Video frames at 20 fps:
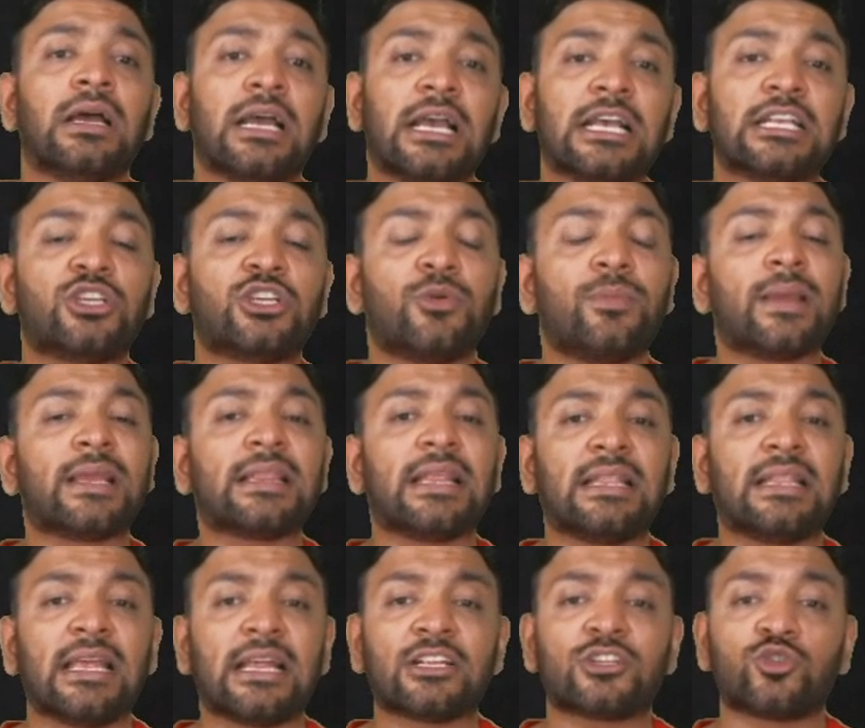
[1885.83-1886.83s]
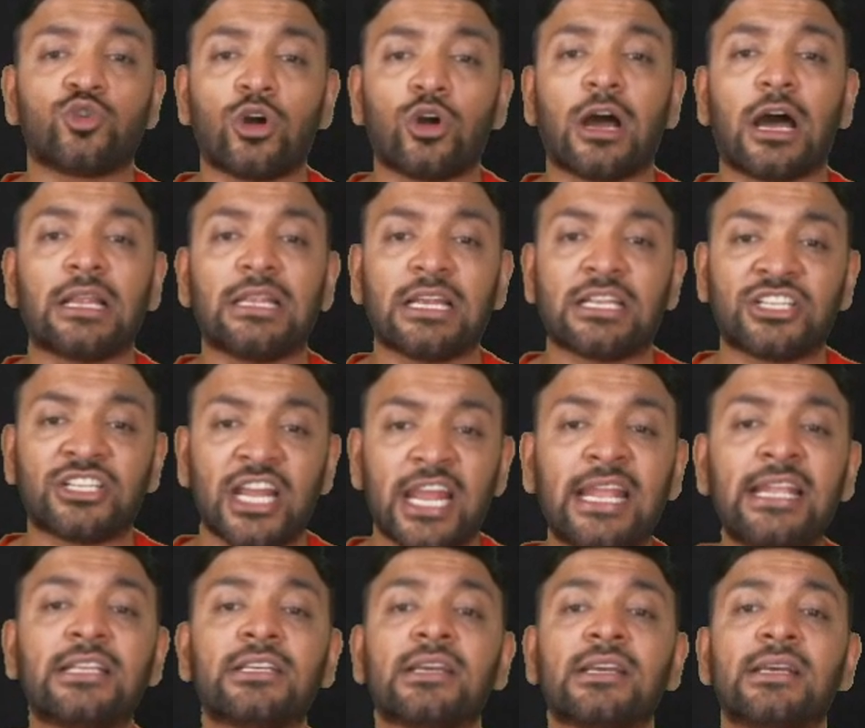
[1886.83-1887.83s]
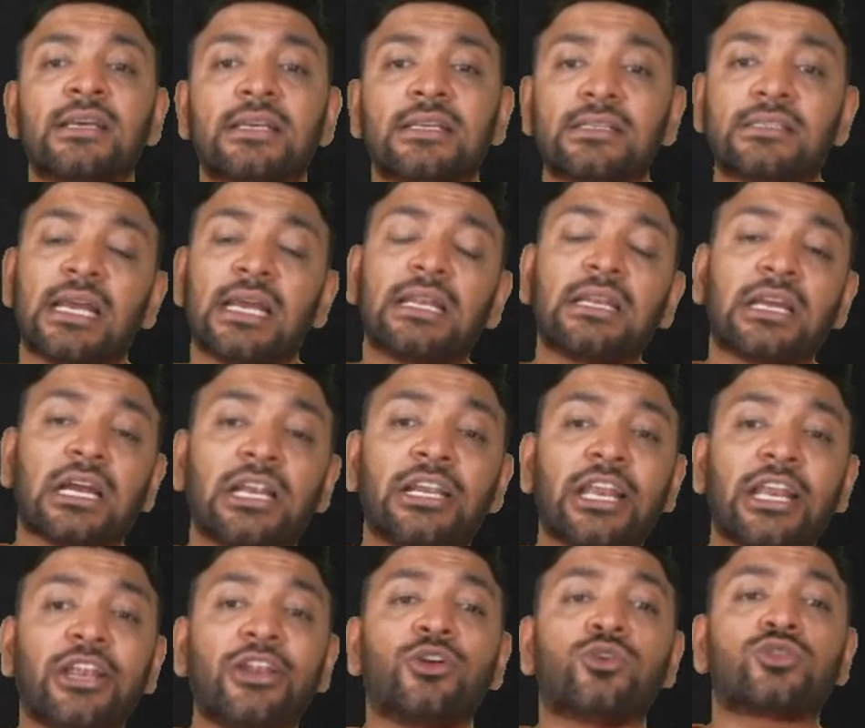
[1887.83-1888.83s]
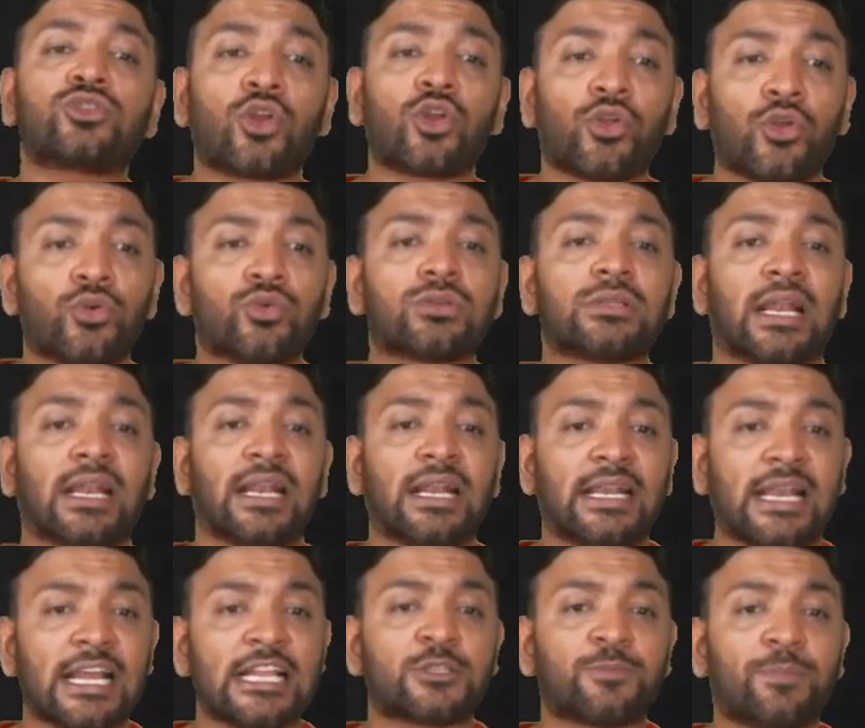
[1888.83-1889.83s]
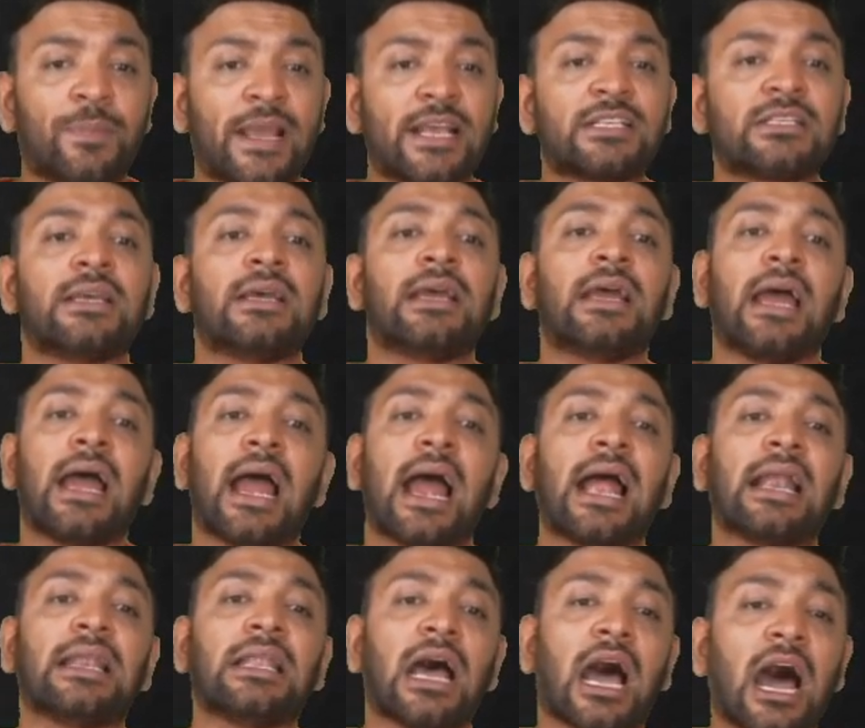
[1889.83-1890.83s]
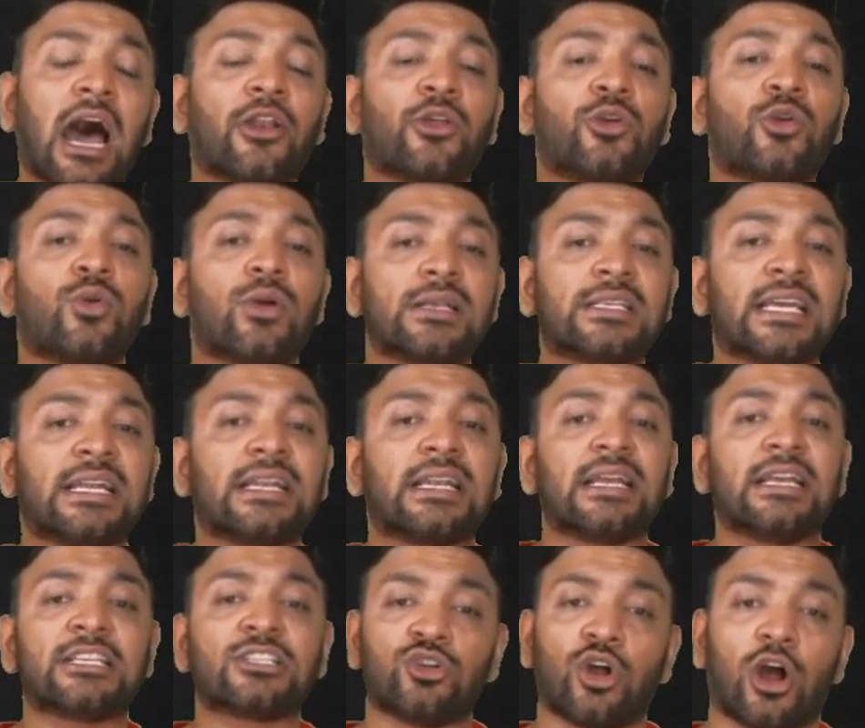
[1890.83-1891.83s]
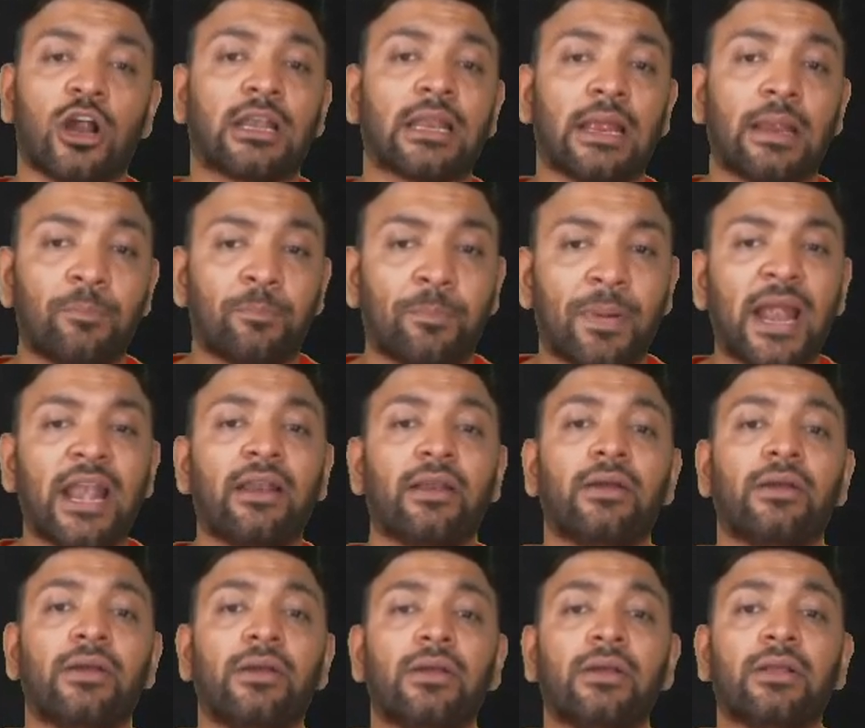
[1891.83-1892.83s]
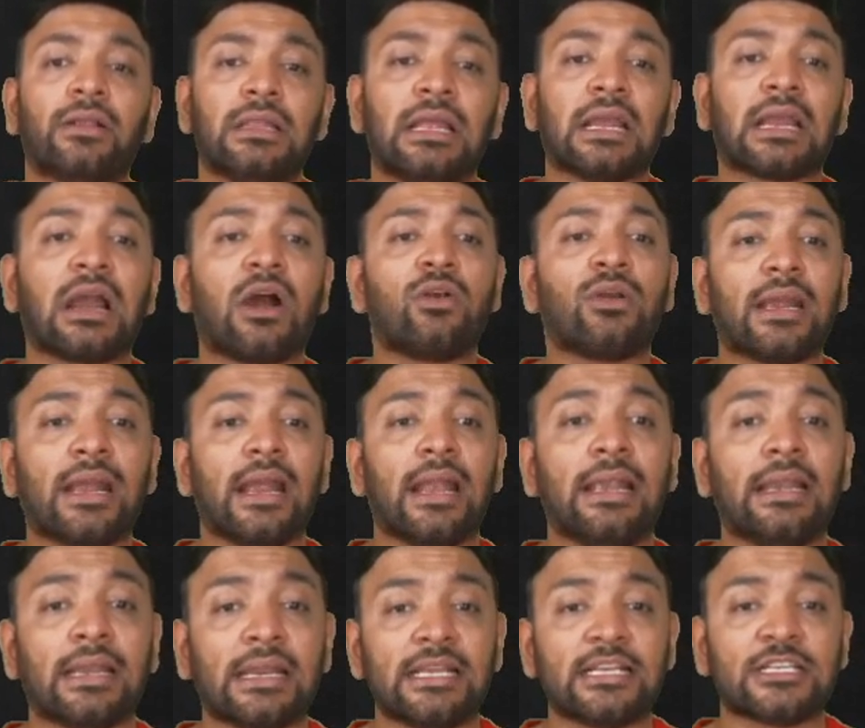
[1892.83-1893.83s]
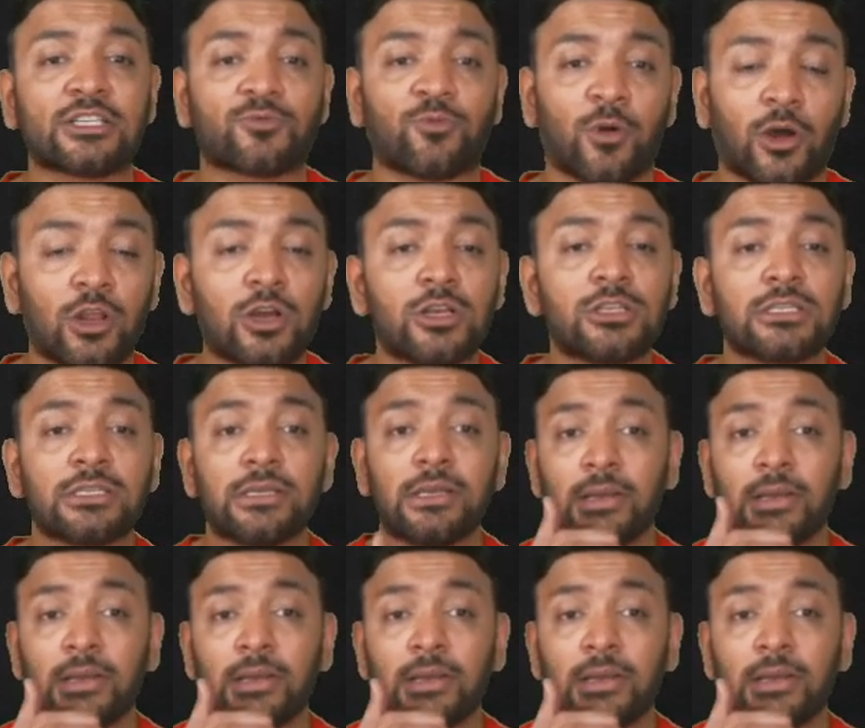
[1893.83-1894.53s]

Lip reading: Assuming that there is no other change, Z continues to use the retail space and the ROU asset is not impaired. The accounting entry is follows.